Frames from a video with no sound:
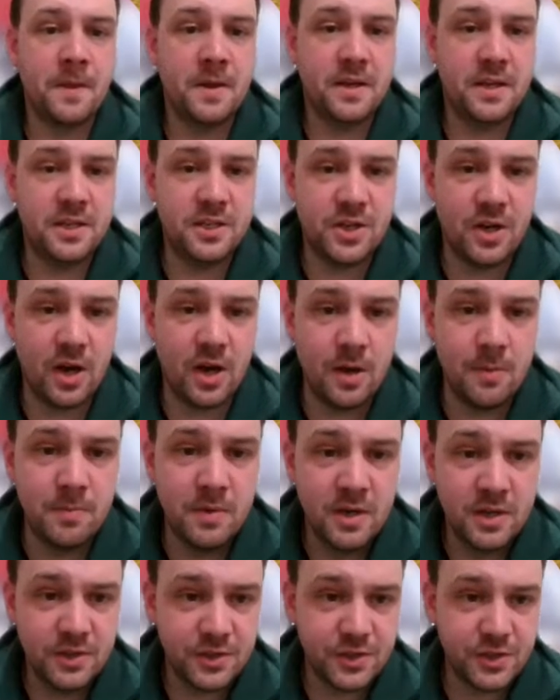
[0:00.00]
In
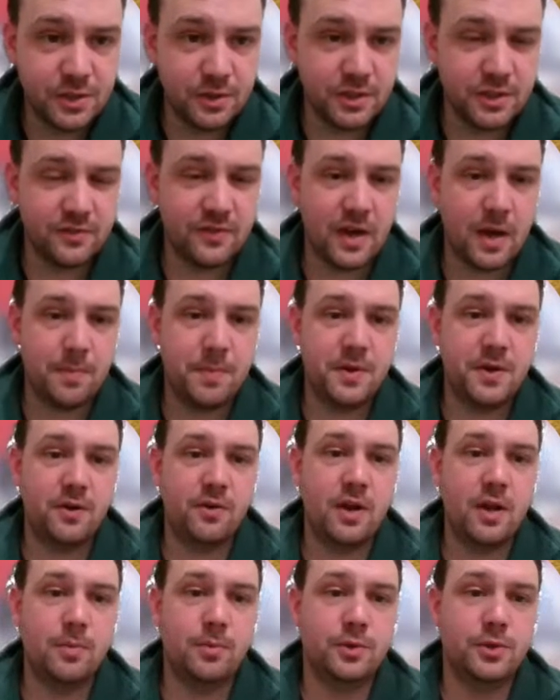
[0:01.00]
time, the Stuarts of Appin are
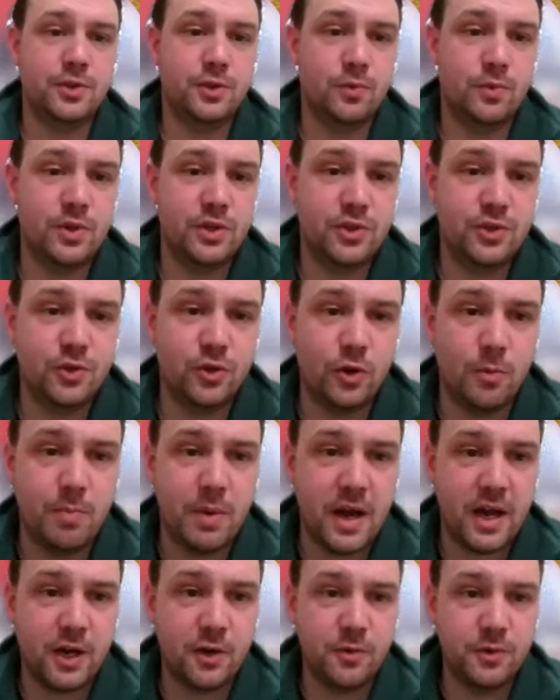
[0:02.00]
able to withdraw
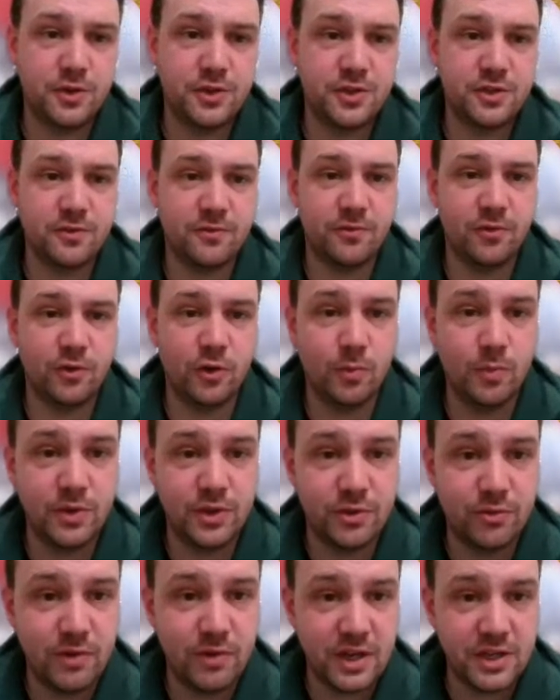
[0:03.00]
backwards to form
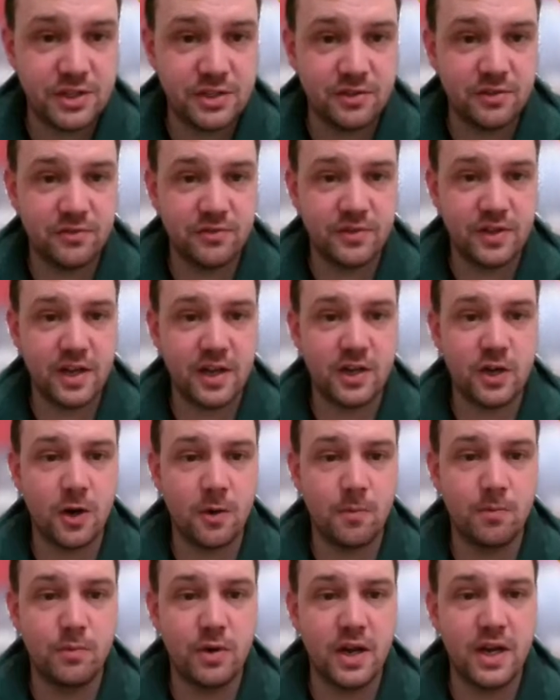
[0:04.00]
with the rest of their
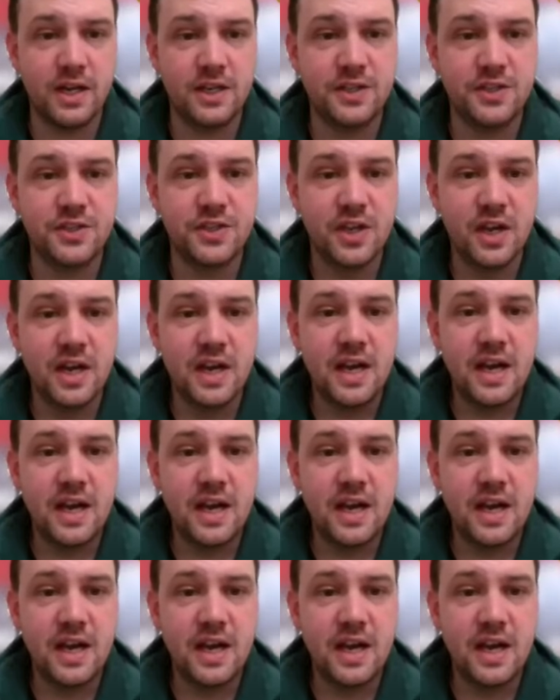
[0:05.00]
comrades,